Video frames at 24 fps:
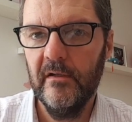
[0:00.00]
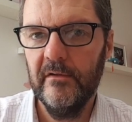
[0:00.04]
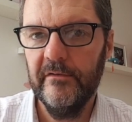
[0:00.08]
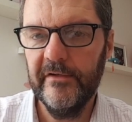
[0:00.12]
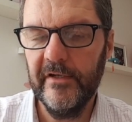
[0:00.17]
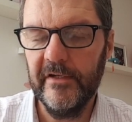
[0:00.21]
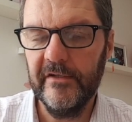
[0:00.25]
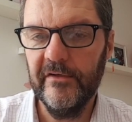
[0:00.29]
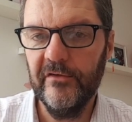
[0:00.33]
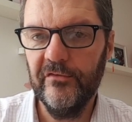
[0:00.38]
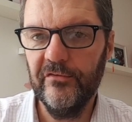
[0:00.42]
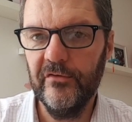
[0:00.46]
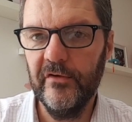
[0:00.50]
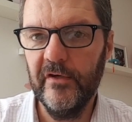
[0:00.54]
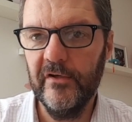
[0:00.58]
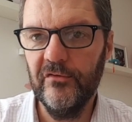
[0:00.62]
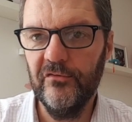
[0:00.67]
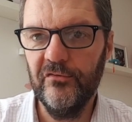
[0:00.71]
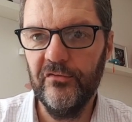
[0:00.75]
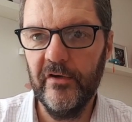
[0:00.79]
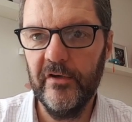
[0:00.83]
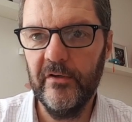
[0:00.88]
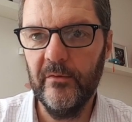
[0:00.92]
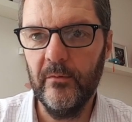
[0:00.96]
technician
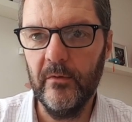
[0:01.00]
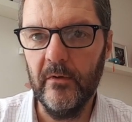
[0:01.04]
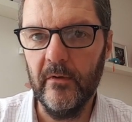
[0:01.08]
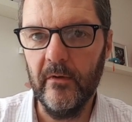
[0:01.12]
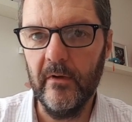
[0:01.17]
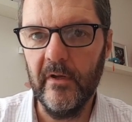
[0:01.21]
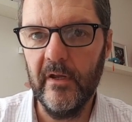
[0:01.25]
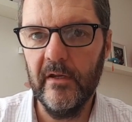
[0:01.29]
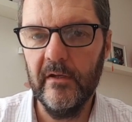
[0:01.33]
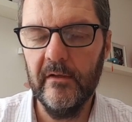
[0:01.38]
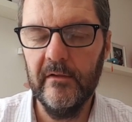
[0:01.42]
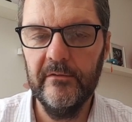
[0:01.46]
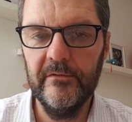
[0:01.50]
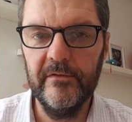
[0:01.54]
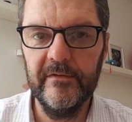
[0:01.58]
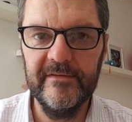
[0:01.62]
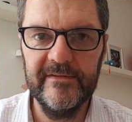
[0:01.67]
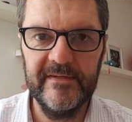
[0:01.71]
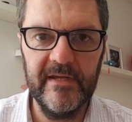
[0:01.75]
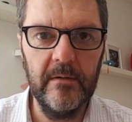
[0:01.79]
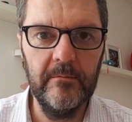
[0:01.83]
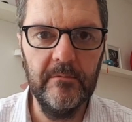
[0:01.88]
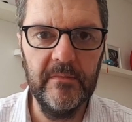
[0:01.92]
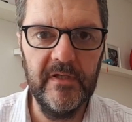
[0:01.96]
and general, the
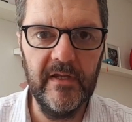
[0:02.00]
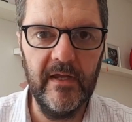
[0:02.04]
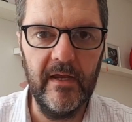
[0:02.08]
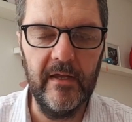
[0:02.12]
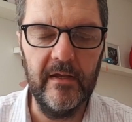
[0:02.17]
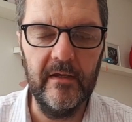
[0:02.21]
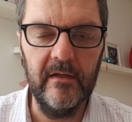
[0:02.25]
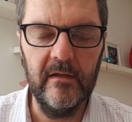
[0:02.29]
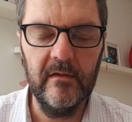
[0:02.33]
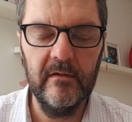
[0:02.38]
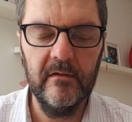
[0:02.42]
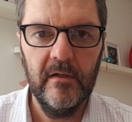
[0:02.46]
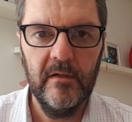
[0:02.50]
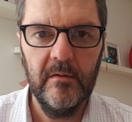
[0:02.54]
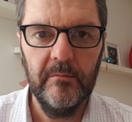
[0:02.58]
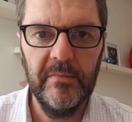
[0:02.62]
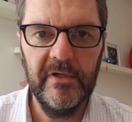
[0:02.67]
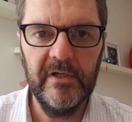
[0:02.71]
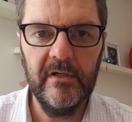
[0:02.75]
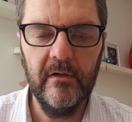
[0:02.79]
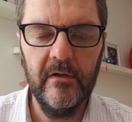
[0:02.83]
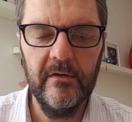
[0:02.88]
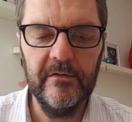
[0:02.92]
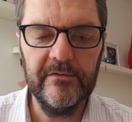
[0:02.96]
same day
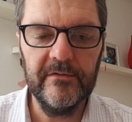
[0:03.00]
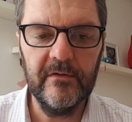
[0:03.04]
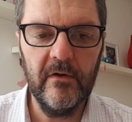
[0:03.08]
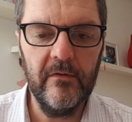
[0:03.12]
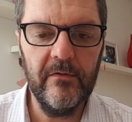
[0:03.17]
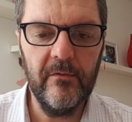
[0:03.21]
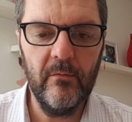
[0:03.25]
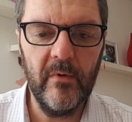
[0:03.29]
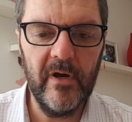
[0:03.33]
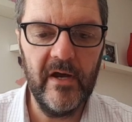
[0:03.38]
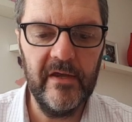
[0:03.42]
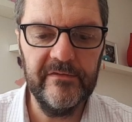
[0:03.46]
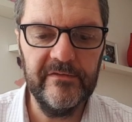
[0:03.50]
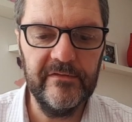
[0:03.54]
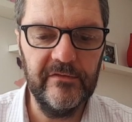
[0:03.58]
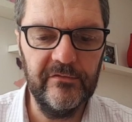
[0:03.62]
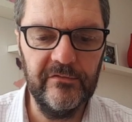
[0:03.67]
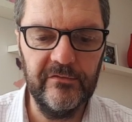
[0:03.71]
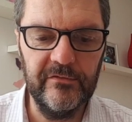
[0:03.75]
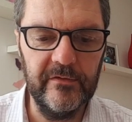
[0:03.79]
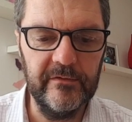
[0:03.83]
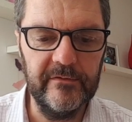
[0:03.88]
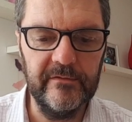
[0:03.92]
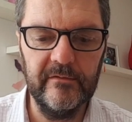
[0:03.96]
because otherwise
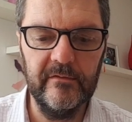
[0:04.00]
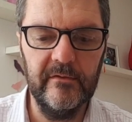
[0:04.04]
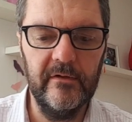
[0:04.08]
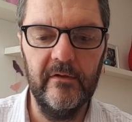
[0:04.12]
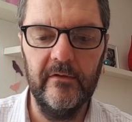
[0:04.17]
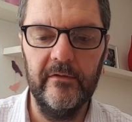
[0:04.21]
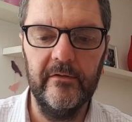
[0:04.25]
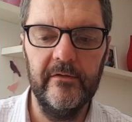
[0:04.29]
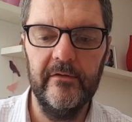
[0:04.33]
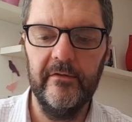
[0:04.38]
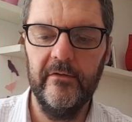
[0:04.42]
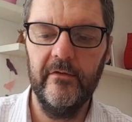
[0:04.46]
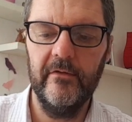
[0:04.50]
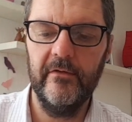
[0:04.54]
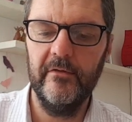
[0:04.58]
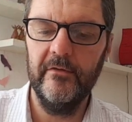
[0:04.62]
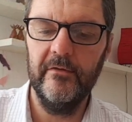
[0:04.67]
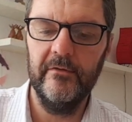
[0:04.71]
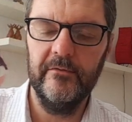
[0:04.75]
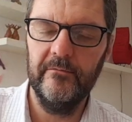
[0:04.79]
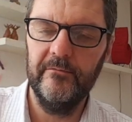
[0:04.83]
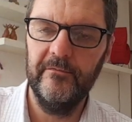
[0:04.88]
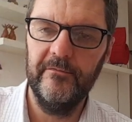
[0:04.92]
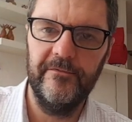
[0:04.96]
it's just you know you're
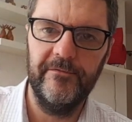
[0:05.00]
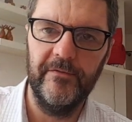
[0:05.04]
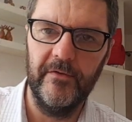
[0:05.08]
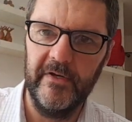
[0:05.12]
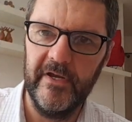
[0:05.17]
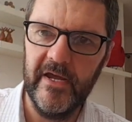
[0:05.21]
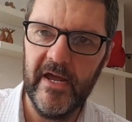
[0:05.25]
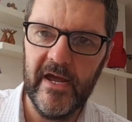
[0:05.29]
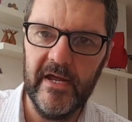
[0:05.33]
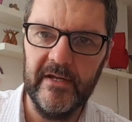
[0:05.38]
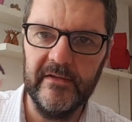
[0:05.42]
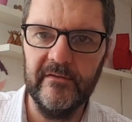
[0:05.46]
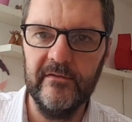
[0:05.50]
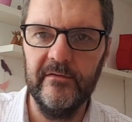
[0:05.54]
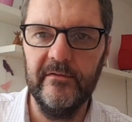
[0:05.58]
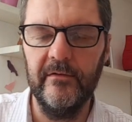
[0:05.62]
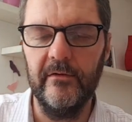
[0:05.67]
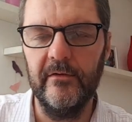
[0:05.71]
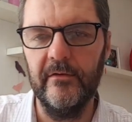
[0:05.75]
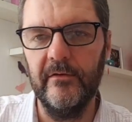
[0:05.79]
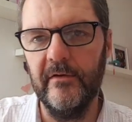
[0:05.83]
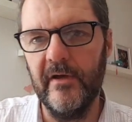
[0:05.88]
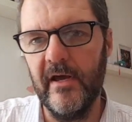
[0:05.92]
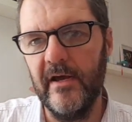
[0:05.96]
gonna forget
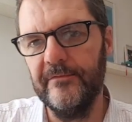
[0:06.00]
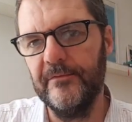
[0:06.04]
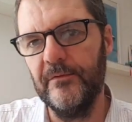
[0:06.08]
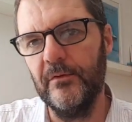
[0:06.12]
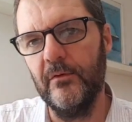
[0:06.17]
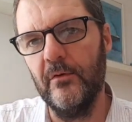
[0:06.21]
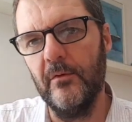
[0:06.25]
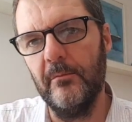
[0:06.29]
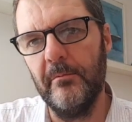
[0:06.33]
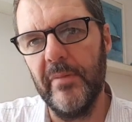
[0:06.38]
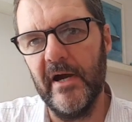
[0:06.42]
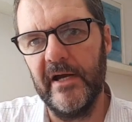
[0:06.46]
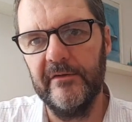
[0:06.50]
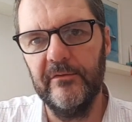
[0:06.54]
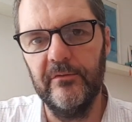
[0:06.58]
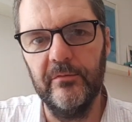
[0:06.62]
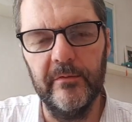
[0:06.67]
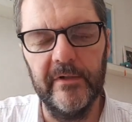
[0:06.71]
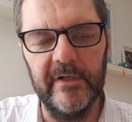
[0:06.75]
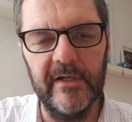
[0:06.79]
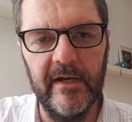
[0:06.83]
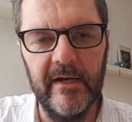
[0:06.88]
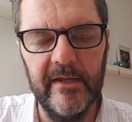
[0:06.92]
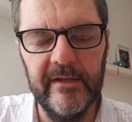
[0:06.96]
you're gonna have to go back
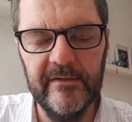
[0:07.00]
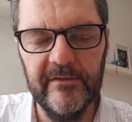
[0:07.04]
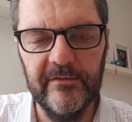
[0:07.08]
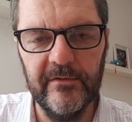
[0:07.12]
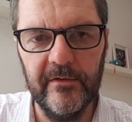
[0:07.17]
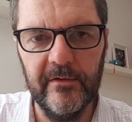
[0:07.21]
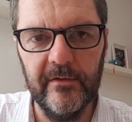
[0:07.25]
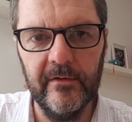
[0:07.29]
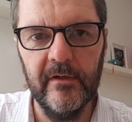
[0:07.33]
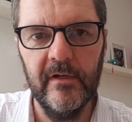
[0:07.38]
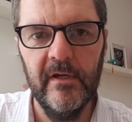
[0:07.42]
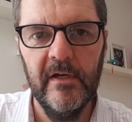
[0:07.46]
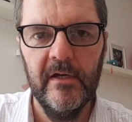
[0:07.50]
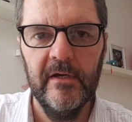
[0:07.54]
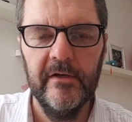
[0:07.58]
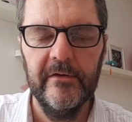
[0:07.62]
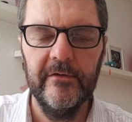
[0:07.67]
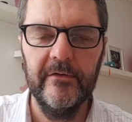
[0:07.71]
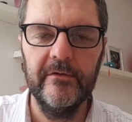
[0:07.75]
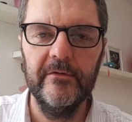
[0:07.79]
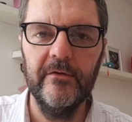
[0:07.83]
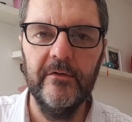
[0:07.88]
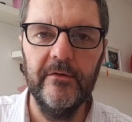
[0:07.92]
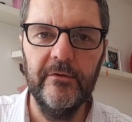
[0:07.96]
to it later
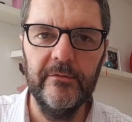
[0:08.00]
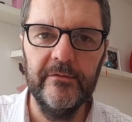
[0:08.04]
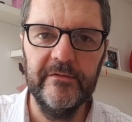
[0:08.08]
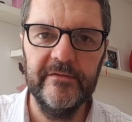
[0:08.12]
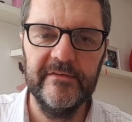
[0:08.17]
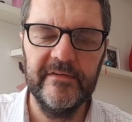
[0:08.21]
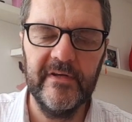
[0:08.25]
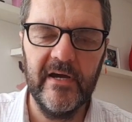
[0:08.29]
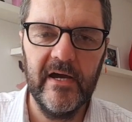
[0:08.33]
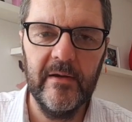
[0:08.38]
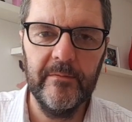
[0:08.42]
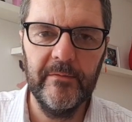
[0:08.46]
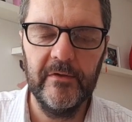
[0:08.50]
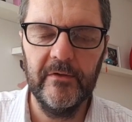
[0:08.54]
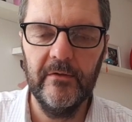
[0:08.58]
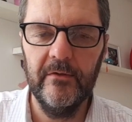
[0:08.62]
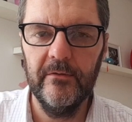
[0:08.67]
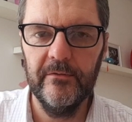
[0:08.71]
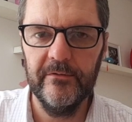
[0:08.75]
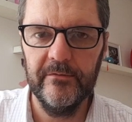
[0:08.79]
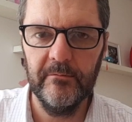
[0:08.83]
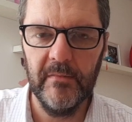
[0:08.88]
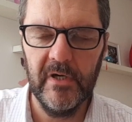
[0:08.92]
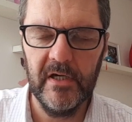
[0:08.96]
you're gonna lose time you're gonna
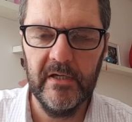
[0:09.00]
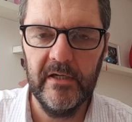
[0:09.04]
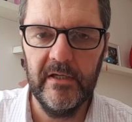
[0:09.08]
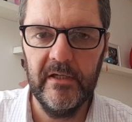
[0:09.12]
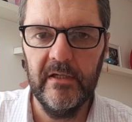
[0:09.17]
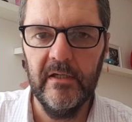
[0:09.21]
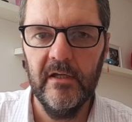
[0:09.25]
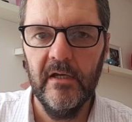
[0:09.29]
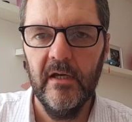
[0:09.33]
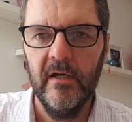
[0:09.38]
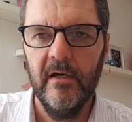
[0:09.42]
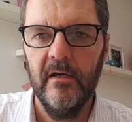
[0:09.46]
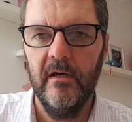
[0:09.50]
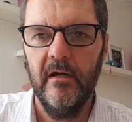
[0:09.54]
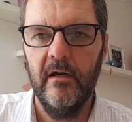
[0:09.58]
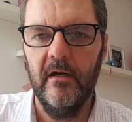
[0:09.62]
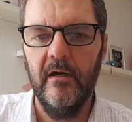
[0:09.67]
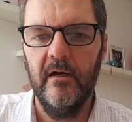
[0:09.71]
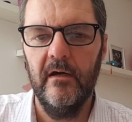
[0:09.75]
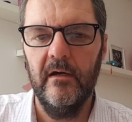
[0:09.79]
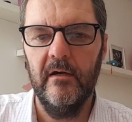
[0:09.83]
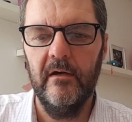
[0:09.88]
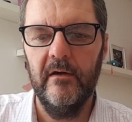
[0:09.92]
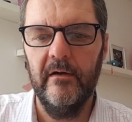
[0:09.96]
lose money
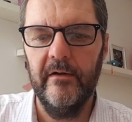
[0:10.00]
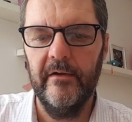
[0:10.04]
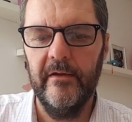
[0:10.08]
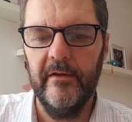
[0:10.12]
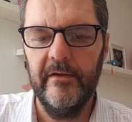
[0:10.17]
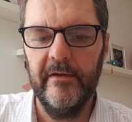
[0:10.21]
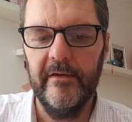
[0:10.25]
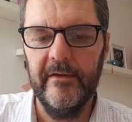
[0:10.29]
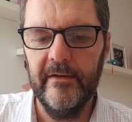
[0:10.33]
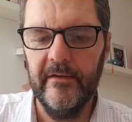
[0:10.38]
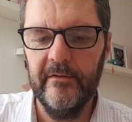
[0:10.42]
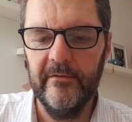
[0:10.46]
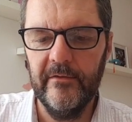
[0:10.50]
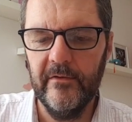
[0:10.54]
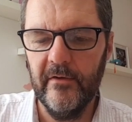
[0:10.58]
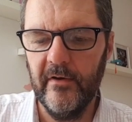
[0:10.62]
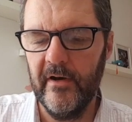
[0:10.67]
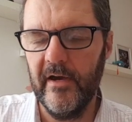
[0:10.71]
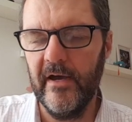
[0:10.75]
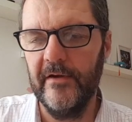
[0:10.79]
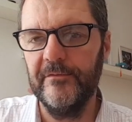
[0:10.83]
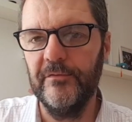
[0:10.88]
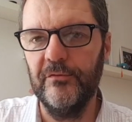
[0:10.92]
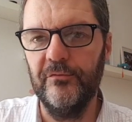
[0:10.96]
uh, you'll
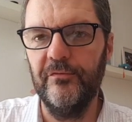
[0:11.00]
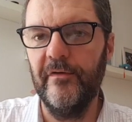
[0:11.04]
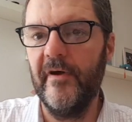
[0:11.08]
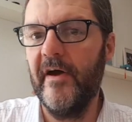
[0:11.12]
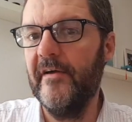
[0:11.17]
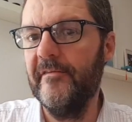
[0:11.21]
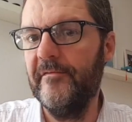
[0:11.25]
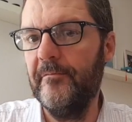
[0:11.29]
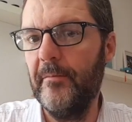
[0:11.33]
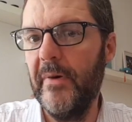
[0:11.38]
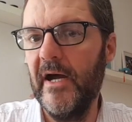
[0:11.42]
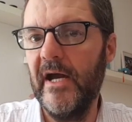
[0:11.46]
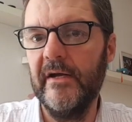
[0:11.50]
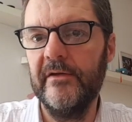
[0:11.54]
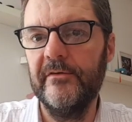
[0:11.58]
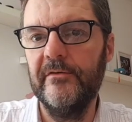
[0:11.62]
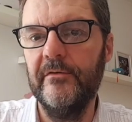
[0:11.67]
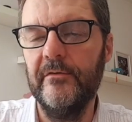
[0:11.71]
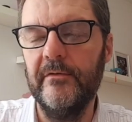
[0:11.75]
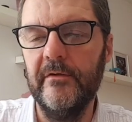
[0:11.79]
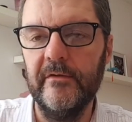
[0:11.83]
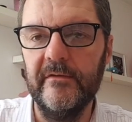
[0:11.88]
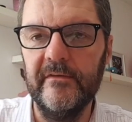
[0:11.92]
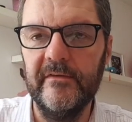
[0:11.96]
have to drive back
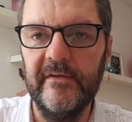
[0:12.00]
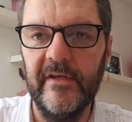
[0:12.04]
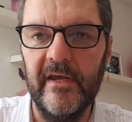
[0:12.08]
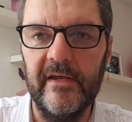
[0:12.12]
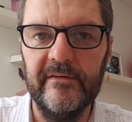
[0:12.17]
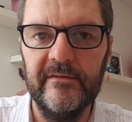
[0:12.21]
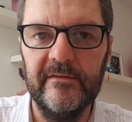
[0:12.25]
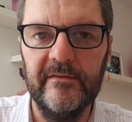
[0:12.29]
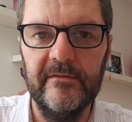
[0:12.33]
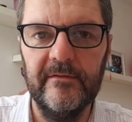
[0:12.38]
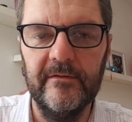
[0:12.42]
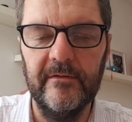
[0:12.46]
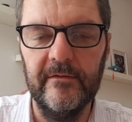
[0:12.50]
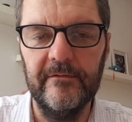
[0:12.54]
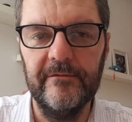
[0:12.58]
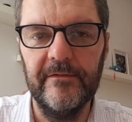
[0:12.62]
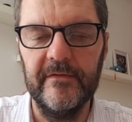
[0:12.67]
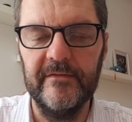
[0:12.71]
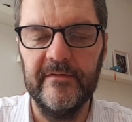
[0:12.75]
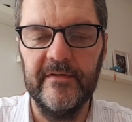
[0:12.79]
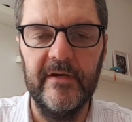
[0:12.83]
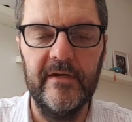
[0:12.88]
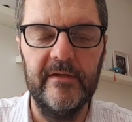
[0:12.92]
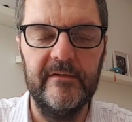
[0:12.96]
to the test uh,
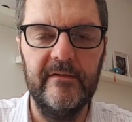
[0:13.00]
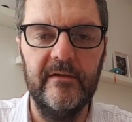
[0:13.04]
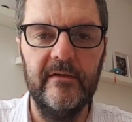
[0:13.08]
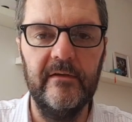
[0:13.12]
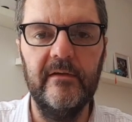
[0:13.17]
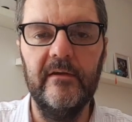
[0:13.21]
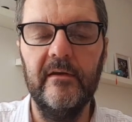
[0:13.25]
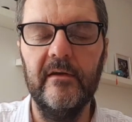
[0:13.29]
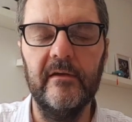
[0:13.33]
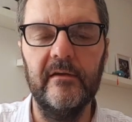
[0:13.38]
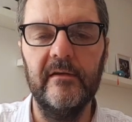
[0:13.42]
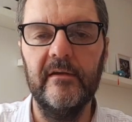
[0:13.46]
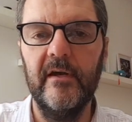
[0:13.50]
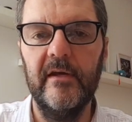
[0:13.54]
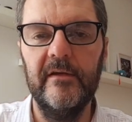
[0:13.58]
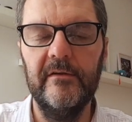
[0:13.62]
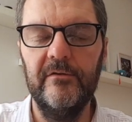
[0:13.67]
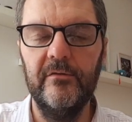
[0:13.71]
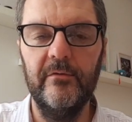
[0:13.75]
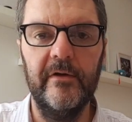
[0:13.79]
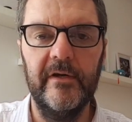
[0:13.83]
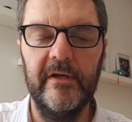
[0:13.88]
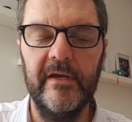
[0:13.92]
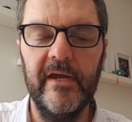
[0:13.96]
facility and, and
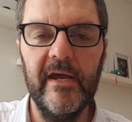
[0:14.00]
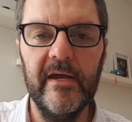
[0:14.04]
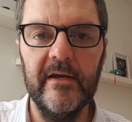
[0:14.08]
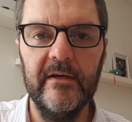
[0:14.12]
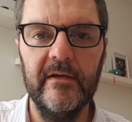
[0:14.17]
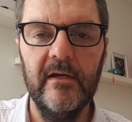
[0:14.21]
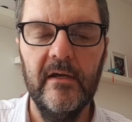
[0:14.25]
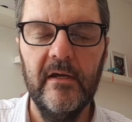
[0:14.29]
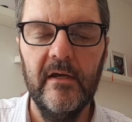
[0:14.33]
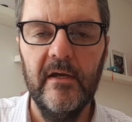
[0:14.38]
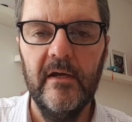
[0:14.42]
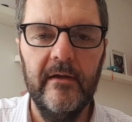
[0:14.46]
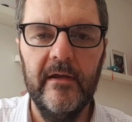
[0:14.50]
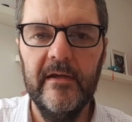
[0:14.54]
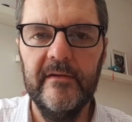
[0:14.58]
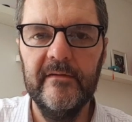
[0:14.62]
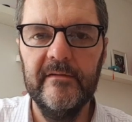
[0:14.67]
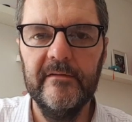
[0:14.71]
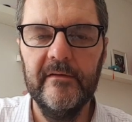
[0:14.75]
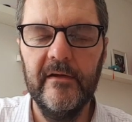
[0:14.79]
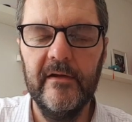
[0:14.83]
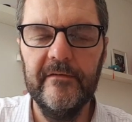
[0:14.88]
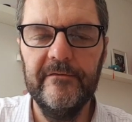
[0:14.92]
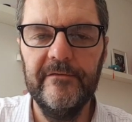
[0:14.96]
do it again
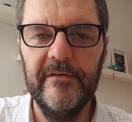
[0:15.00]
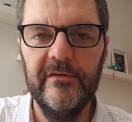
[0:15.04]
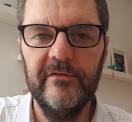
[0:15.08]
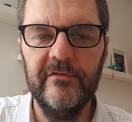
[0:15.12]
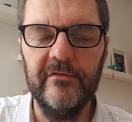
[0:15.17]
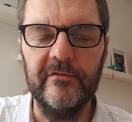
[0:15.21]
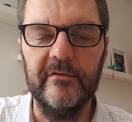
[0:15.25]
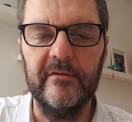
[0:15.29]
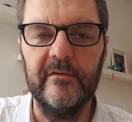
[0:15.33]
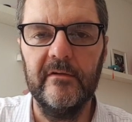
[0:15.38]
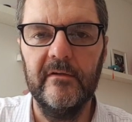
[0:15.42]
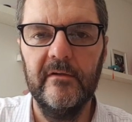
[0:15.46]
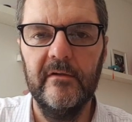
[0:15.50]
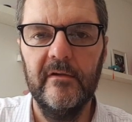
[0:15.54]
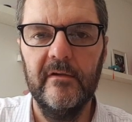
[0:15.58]
it's not efficient